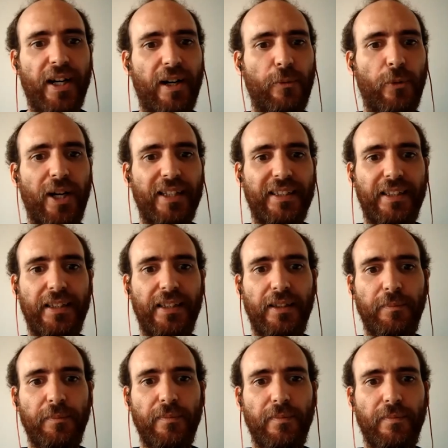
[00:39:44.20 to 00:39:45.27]
and what?
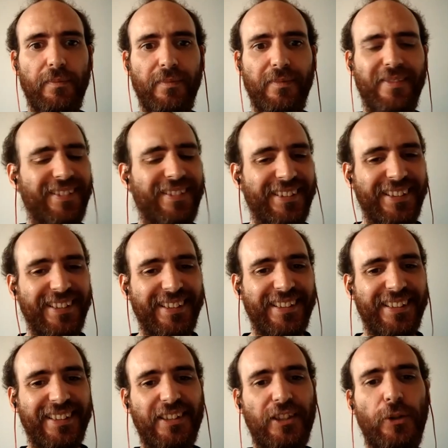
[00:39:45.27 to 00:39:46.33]

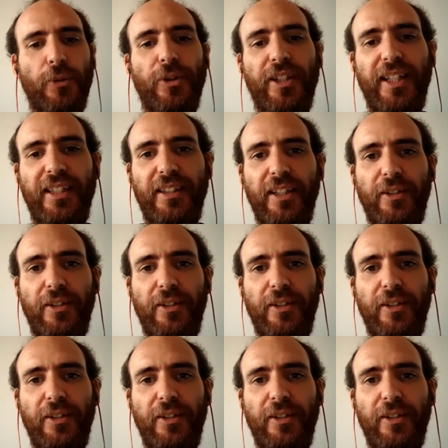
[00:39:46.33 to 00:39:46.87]
So the, the